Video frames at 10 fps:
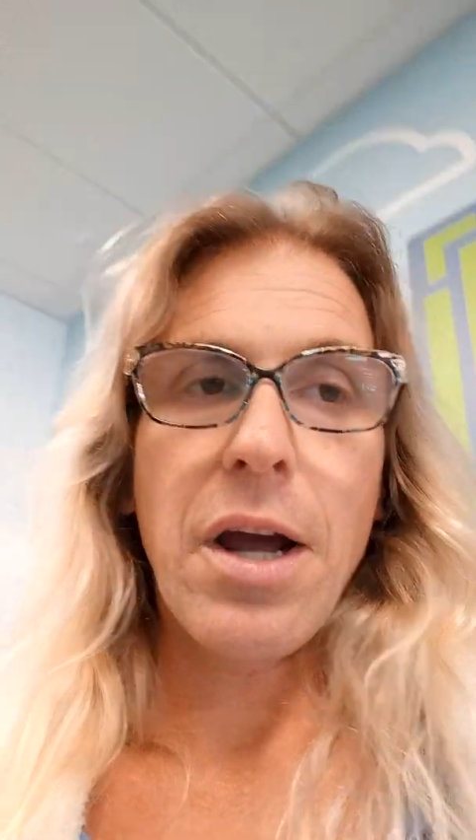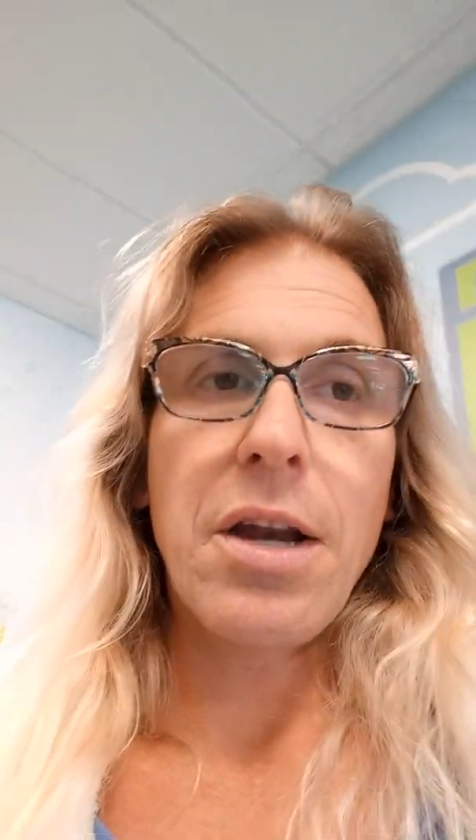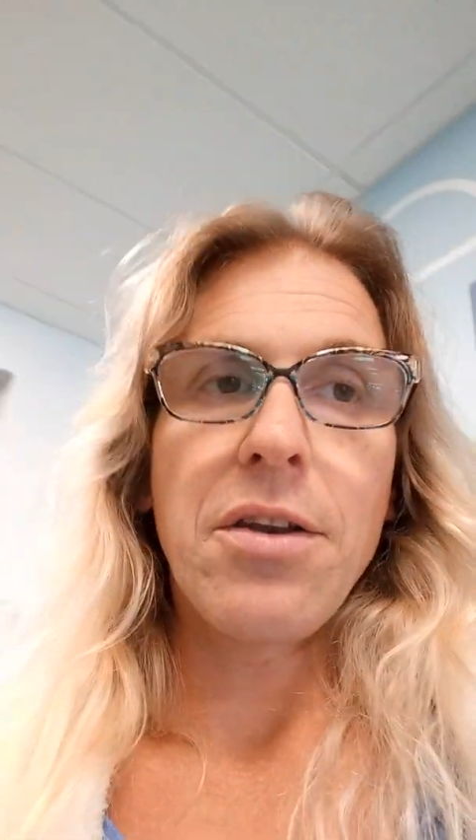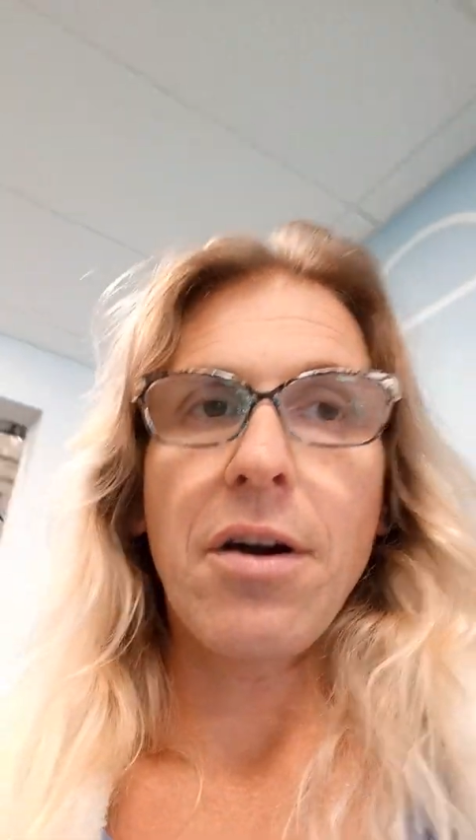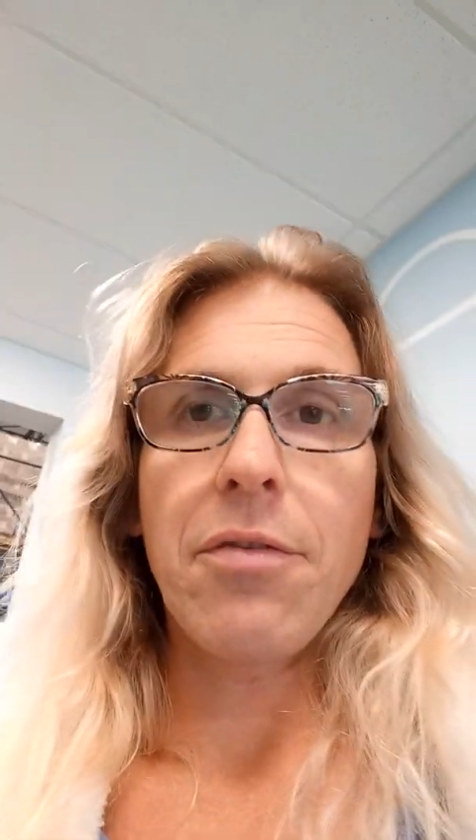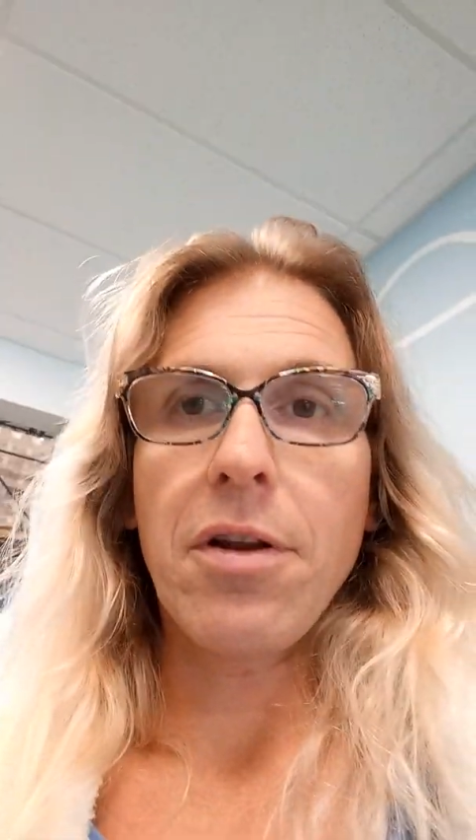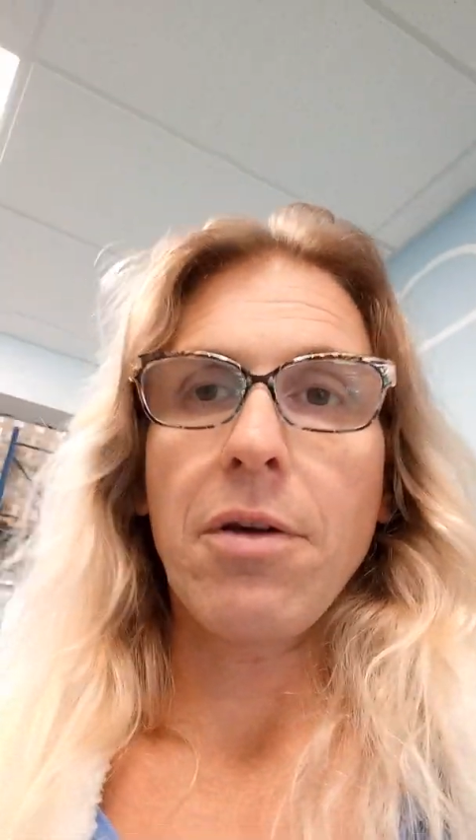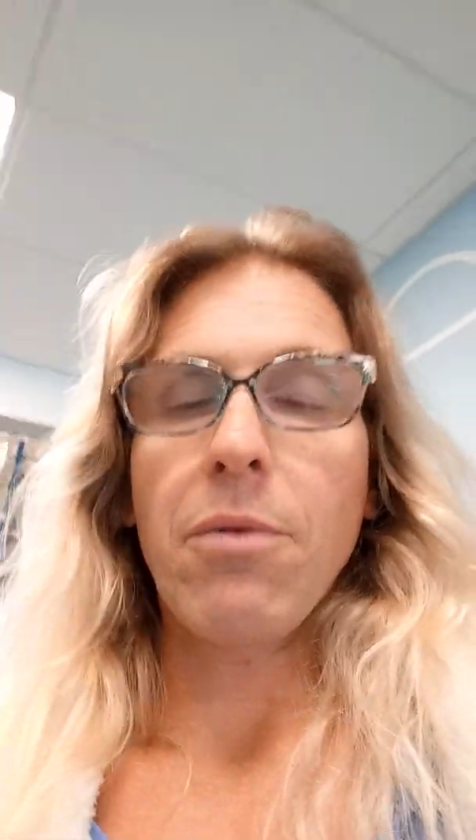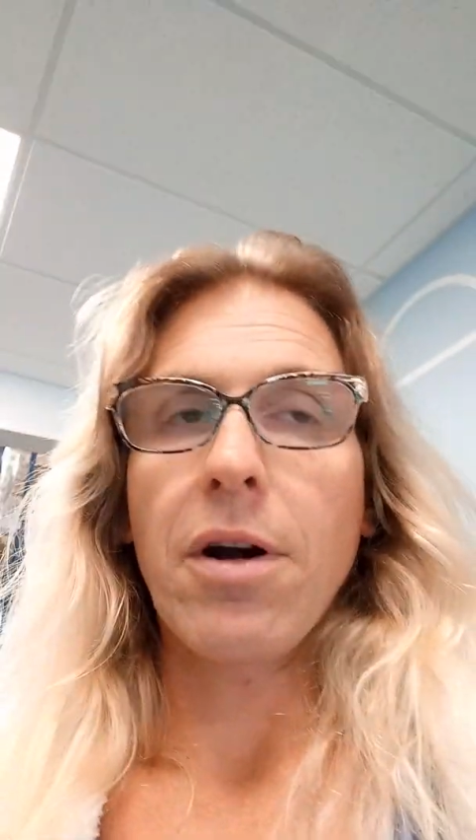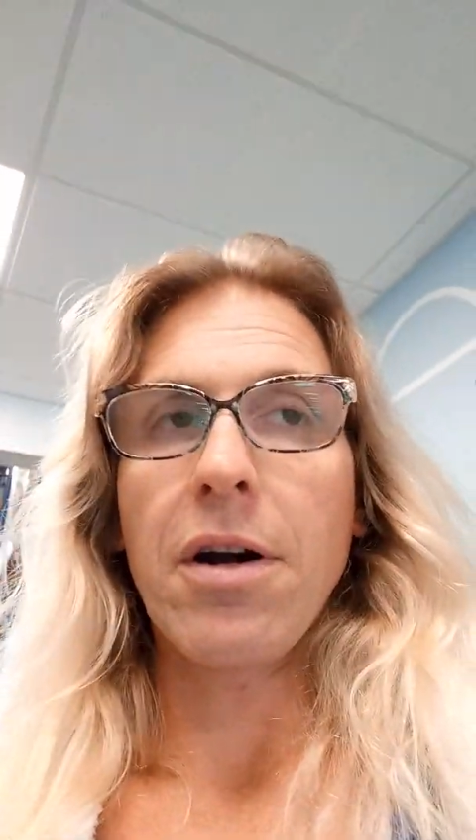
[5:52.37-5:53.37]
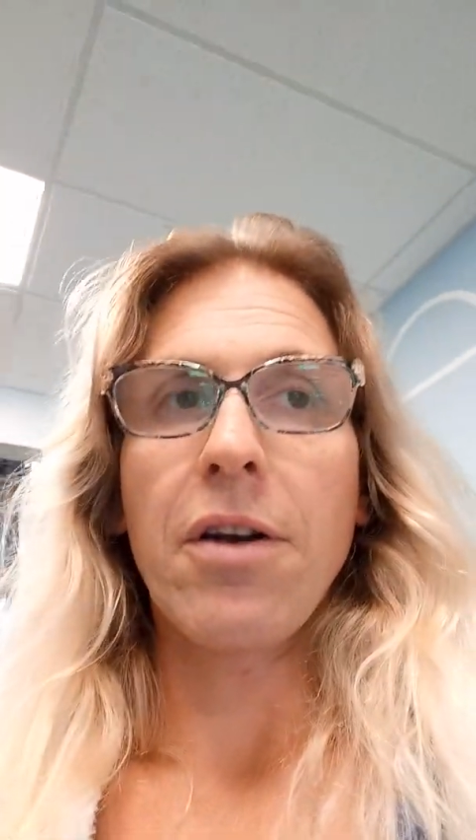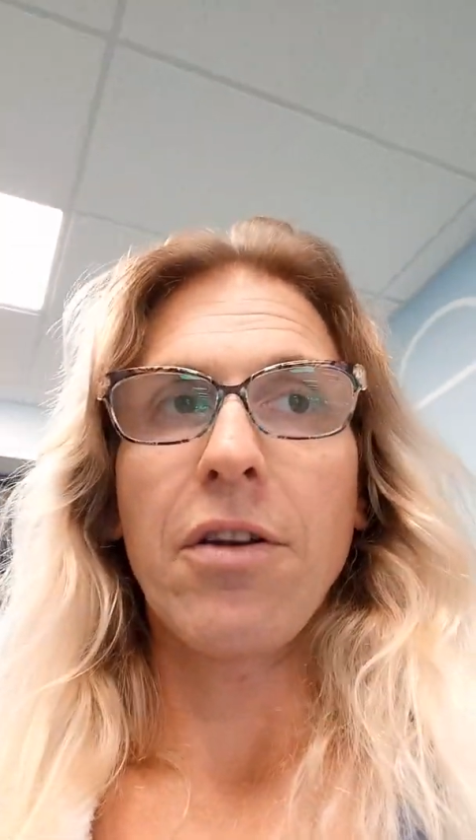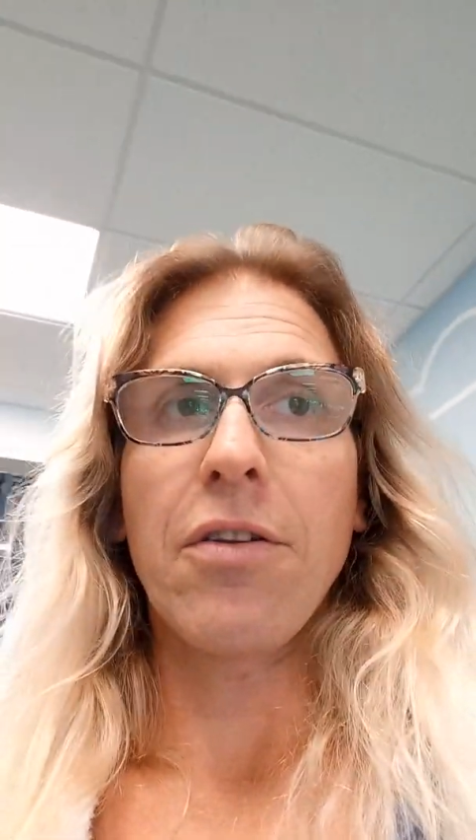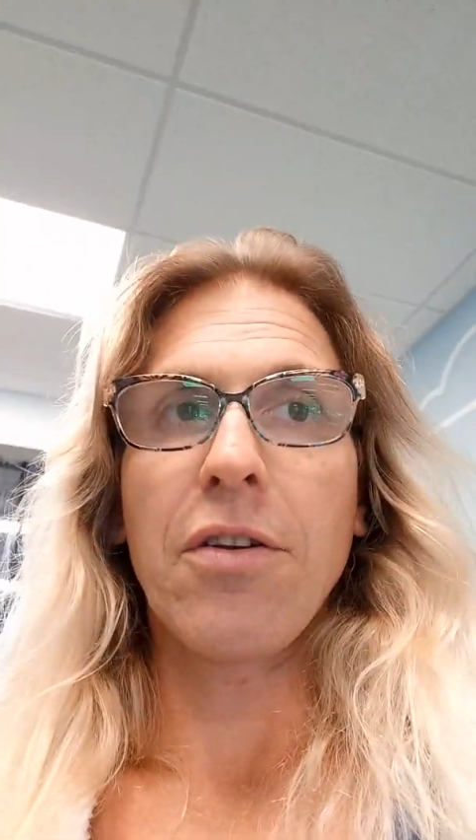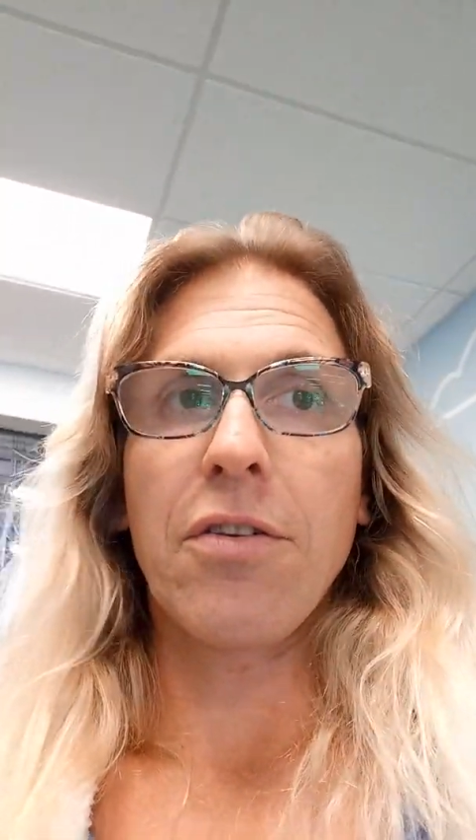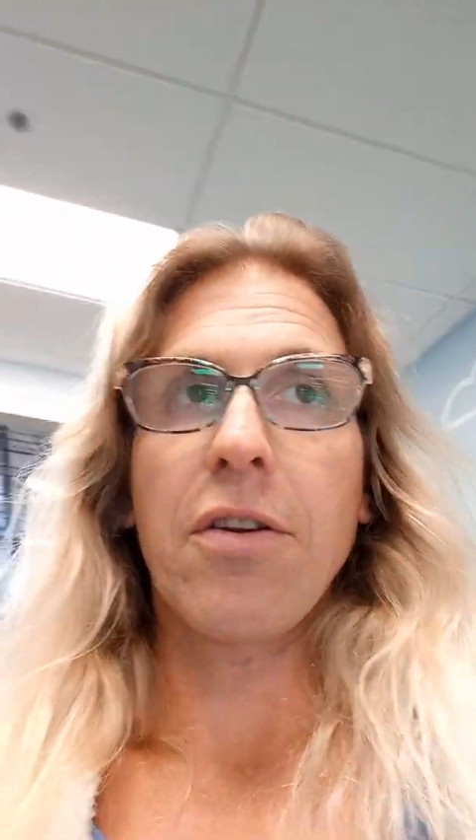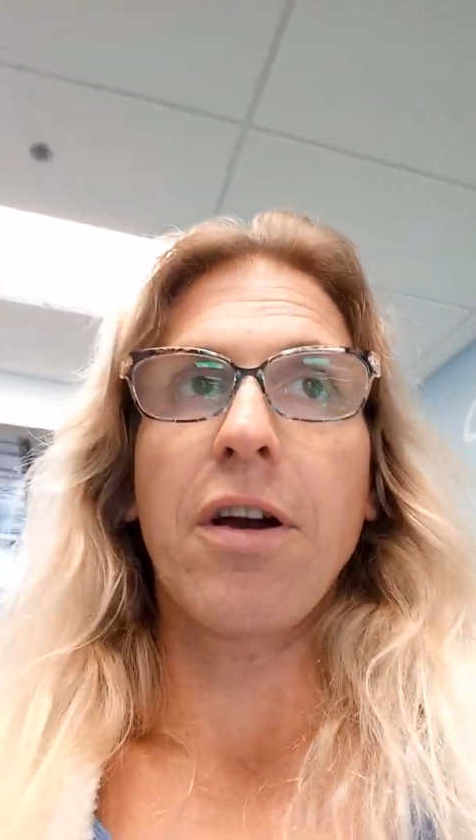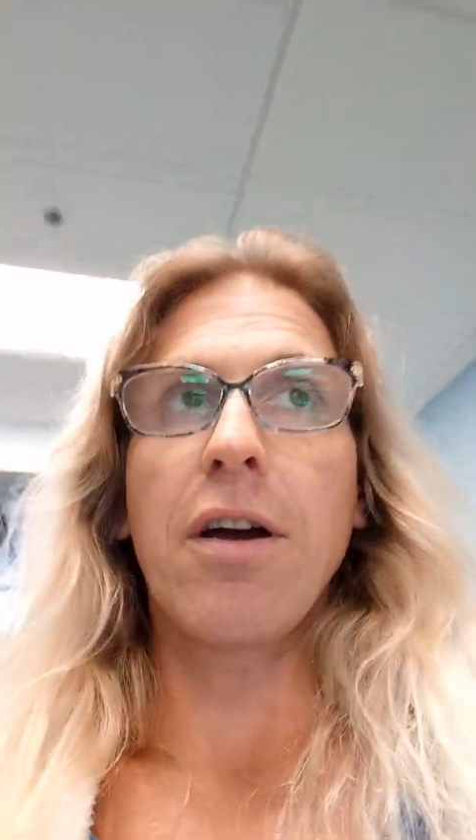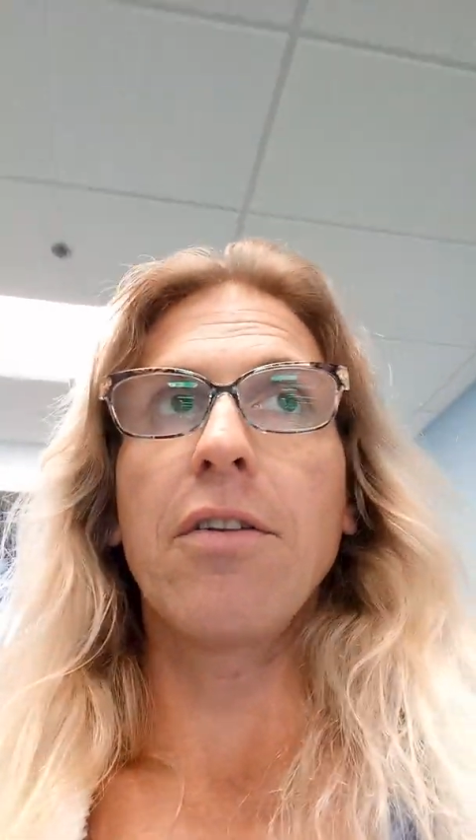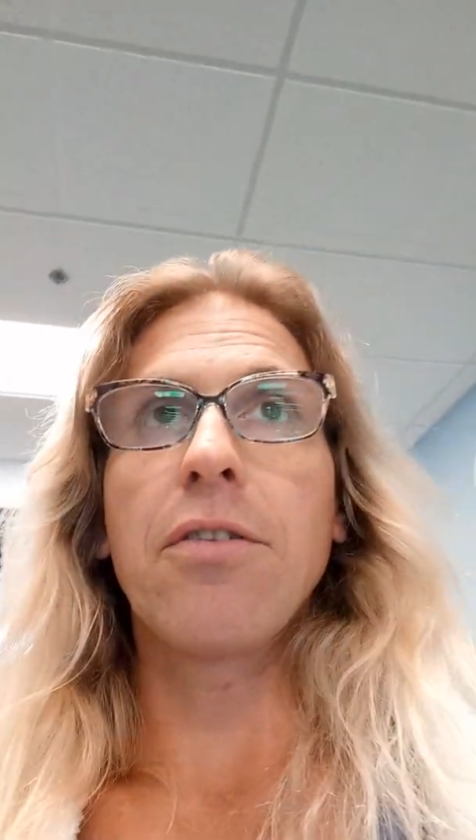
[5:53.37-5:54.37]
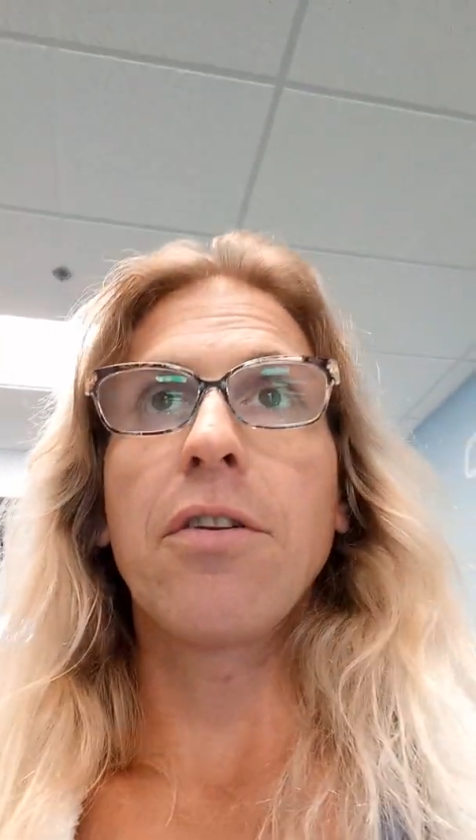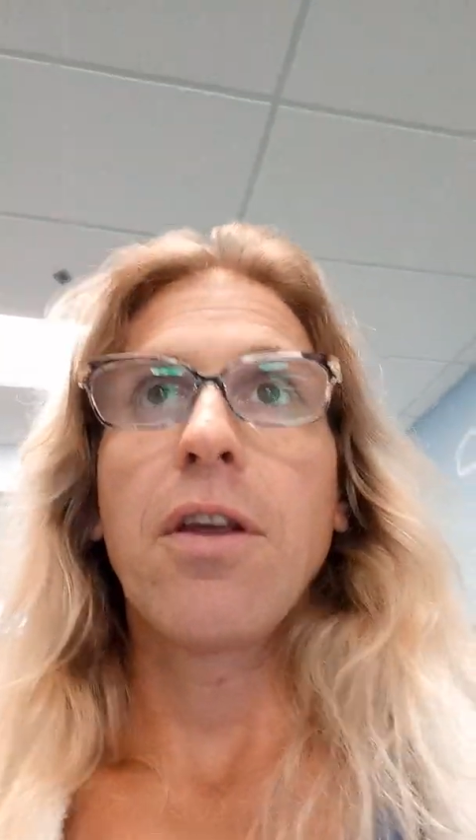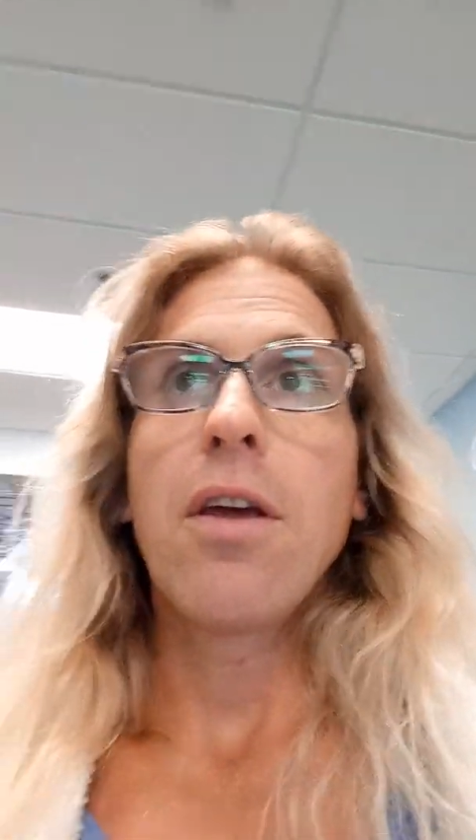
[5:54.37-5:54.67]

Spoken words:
I definitely wanted to discuss